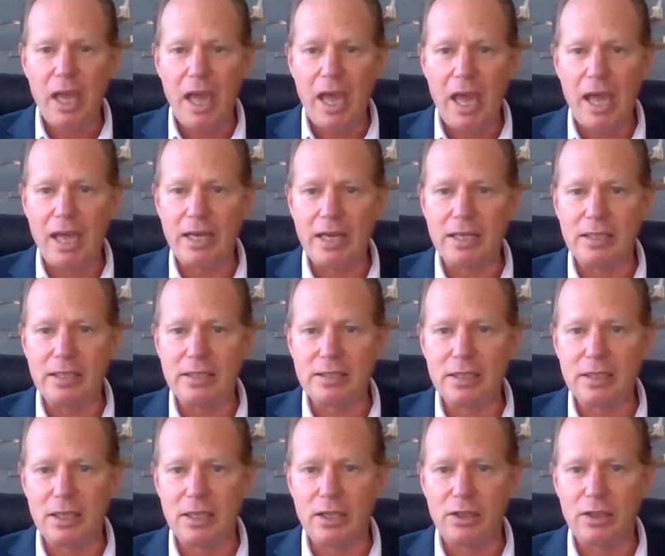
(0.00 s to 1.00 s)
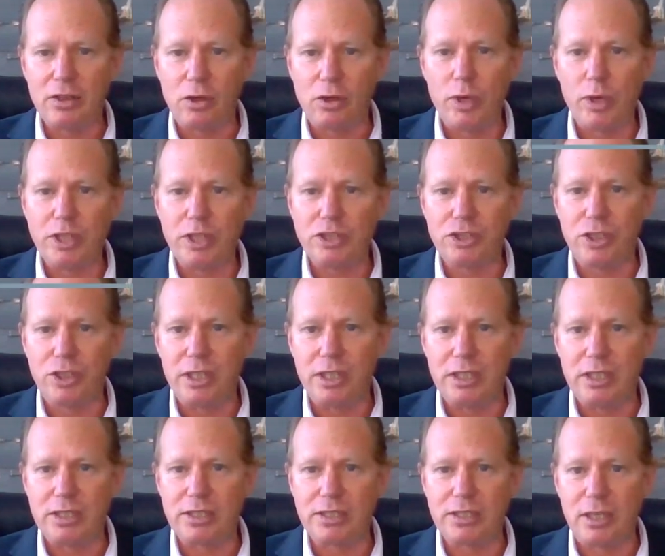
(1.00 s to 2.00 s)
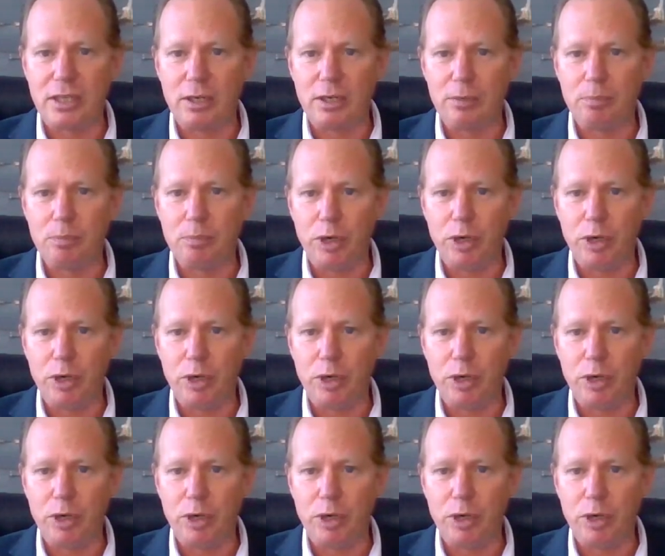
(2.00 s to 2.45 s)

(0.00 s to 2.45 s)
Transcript: And uh, the question is uh,